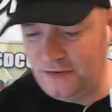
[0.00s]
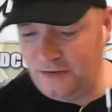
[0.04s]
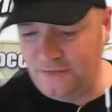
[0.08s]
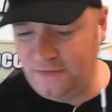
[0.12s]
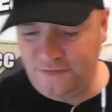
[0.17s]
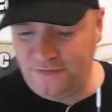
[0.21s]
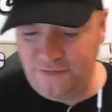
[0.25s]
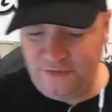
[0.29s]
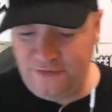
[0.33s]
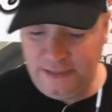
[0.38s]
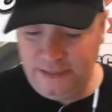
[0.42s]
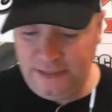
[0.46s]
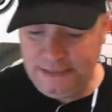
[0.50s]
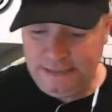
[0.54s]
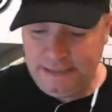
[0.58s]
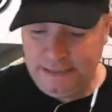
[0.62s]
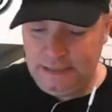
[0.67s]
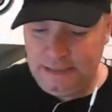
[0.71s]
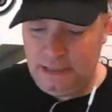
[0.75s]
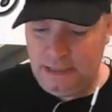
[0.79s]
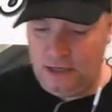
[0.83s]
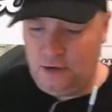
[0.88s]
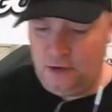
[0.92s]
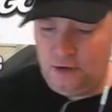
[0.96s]
stuff.
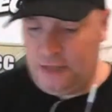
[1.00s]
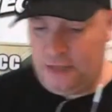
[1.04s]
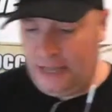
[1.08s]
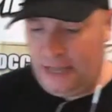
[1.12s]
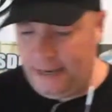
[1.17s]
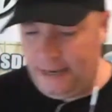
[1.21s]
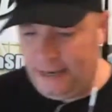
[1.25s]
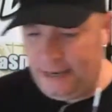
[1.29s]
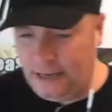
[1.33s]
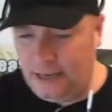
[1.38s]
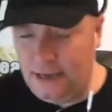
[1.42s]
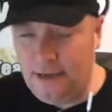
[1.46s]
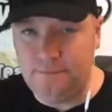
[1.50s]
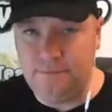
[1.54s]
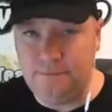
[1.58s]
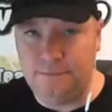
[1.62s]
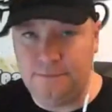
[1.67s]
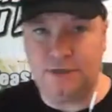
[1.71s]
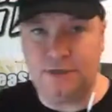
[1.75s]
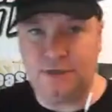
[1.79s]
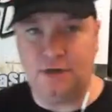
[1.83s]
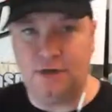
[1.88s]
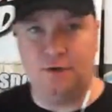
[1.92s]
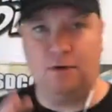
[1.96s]
Okay,
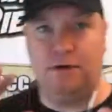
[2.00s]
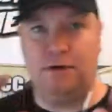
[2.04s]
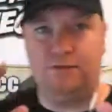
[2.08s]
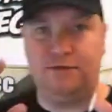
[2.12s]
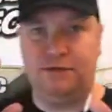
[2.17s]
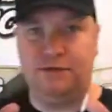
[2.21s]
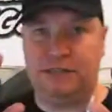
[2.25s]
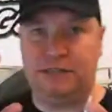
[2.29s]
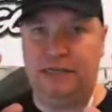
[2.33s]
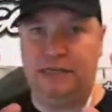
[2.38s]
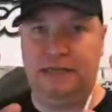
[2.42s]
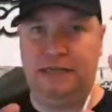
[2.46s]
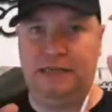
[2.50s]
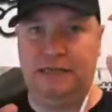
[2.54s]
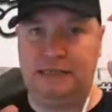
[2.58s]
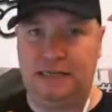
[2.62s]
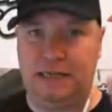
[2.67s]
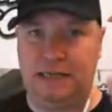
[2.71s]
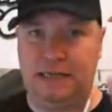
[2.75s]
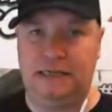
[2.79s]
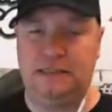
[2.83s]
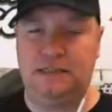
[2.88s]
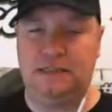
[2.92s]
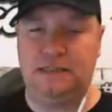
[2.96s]
so obviously it's
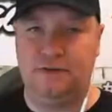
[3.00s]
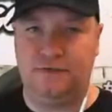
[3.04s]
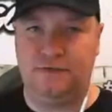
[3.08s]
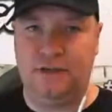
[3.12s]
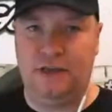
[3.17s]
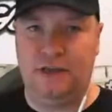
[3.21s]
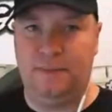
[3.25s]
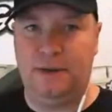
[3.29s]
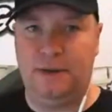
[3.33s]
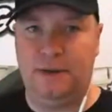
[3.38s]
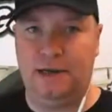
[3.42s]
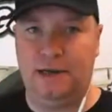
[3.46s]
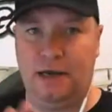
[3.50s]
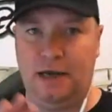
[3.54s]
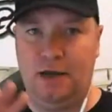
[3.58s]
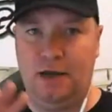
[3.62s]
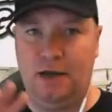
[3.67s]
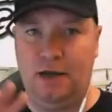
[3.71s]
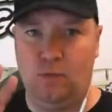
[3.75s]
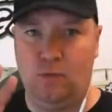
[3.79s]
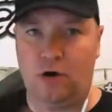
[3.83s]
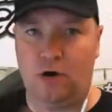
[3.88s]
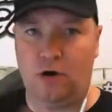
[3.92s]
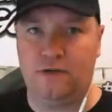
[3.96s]
a case of keeping an eye
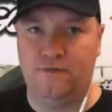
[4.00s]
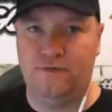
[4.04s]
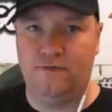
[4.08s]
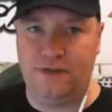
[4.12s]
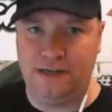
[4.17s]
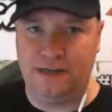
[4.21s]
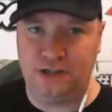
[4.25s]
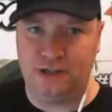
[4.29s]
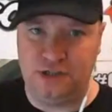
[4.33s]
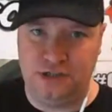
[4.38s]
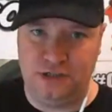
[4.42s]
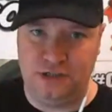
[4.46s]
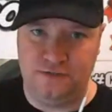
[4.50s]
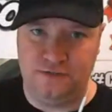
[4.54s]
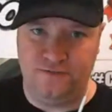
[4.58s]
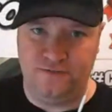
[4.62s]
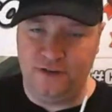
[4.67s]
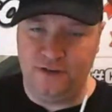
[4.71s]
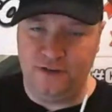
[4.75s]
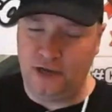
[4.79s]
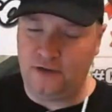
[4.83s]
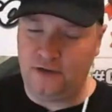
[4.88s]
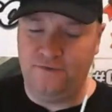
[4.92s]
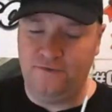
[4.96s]
on what
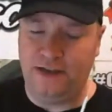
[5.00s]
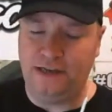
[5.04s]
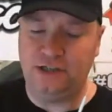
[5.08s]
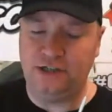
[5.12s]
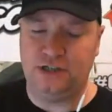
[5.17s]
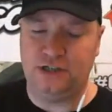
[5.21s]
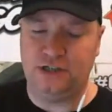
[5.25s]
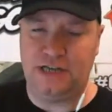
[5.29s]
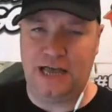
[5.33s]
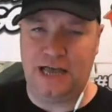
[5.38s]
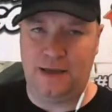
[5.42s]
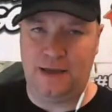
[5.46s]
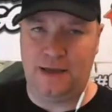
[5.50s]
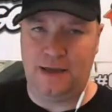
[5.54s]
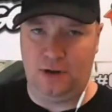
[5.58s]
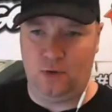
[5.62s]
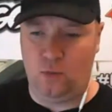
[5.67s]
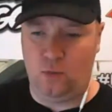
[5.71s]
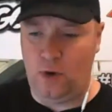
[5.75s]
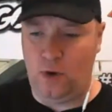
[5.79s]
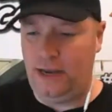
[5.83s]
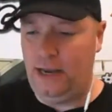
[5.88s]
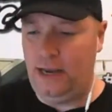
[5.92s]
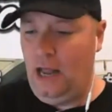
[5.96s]
conventions are
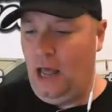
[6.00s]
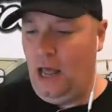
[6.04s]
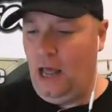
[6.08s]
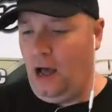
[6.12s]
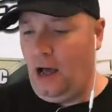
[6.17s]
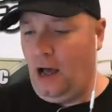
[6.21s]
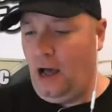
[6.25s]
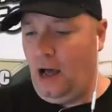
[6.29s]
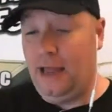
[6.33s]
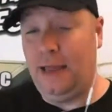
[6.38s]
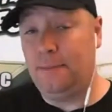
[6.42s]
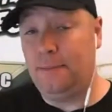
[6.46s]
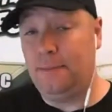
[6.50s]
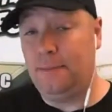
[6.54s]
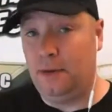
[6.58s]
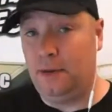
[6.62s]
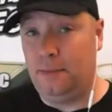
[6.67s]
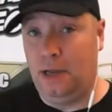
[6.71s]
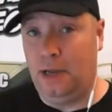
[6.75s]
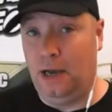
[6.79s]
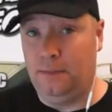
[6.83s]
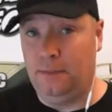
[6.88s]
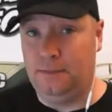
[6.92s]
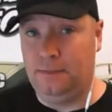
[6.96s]
happening when. I am going to
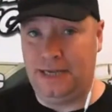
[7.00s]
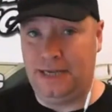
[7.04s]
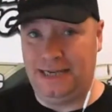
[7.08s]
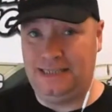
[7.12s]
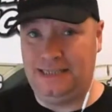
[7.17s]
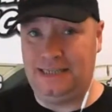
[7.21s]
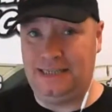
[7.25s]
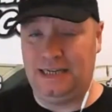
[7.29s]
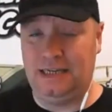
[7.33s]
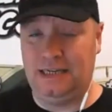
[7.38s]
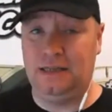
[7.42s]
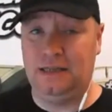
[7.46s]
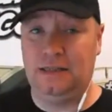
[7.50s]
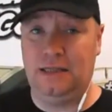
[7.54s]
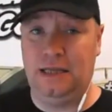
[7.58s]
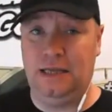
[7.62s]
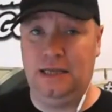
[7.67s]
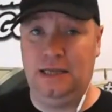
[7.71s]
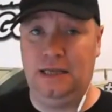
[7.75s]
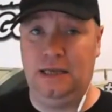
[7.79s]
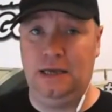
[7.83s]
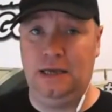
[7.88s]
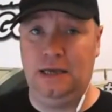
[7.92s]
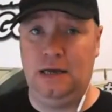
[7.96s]
be updating
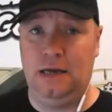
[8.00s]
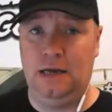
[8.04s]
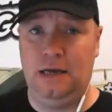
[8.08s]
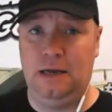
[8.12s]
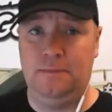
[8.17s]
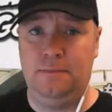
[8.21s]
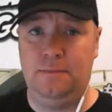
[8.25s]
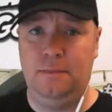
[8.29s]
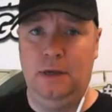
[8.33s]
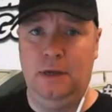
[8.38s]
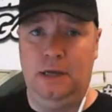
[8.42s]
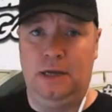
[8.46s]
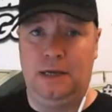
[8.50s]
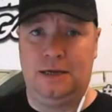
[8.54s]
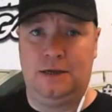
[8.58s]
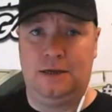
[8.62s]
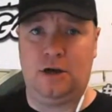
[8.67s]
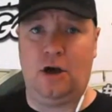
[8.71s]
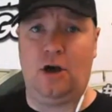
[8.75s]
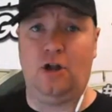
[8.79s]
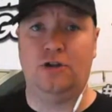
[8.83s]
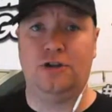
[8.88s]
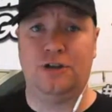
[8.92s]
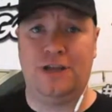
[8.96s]
the
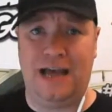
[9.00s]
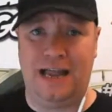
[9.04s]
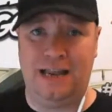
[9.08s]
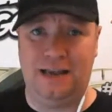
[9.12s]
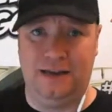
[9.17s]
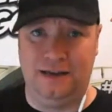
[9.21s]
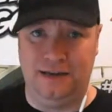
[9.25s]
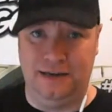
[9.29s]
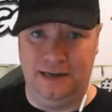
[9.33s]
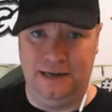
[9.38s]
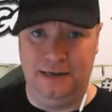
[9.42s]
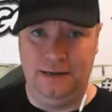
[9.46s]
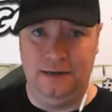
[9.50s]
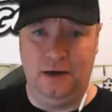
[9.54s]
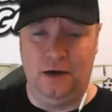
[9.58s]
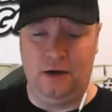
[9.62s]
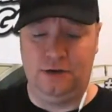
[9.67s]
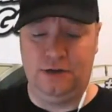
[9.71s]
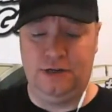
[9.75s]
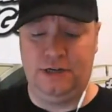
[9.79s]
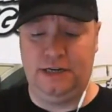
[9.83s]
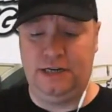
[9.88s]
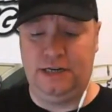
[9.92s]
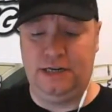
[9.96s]
con calendar
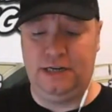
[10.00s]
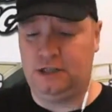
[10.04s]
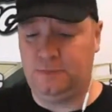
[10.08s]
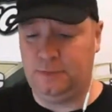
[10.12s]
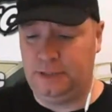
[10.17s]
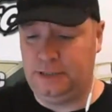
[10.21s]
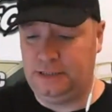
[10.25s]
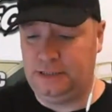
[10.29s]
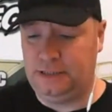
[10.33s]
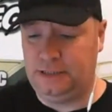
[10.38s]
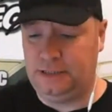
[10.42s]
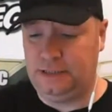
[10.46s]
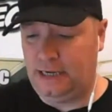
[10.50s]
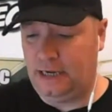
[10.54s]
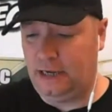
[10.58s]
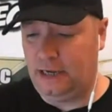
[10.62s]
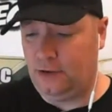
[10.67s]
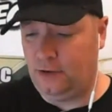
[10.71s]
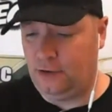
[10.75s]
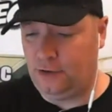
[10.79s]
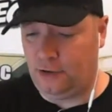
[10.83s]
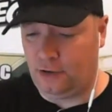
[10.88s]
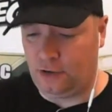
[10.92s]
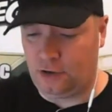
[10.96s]
on an
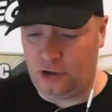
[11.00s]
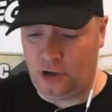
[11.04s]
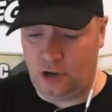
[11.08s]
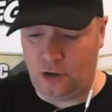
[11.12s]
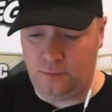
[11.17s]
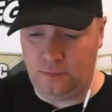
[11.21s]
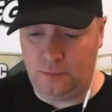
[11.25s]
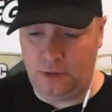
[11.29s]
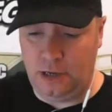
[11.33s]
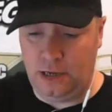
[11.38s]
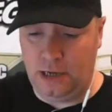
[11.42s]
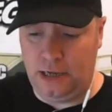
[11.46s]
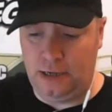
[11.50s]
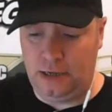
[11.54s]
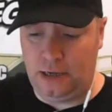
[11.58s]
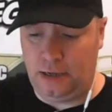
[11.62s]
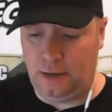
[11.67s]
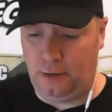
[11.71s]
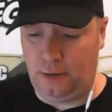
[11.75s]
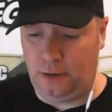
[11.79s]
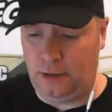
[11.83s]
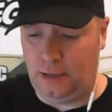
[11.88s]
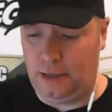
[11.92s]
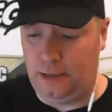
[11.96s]
Englishman-in-San-Diego.com.
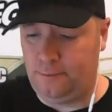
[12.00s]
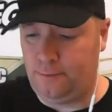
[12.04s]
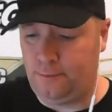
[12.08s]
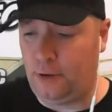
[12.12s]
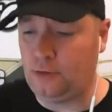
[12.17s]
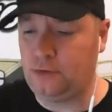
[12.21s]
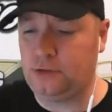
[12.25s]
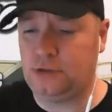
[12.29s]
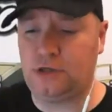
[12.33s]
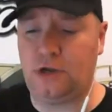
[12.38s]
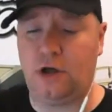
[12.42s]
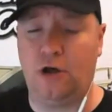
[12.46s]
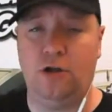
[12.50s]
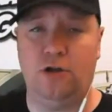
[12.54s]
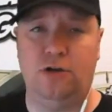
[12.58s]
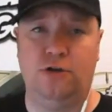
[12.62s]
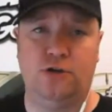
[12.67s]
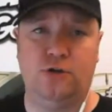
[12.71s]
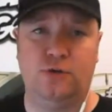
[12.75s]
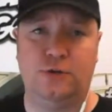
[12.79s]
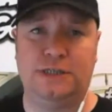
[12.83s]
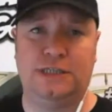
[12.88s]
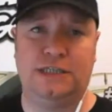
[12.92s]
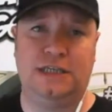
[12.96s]
I'll post
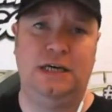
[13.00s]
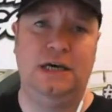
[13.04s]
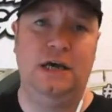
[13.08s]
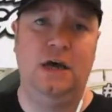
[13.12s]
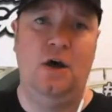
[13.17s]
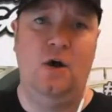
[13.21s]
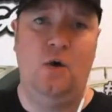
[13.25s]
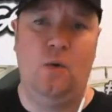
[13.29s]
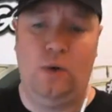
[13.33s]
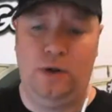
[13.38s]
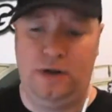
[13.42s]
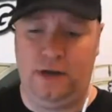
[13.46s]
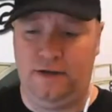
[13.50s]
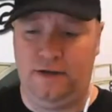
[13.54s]
on Twitter when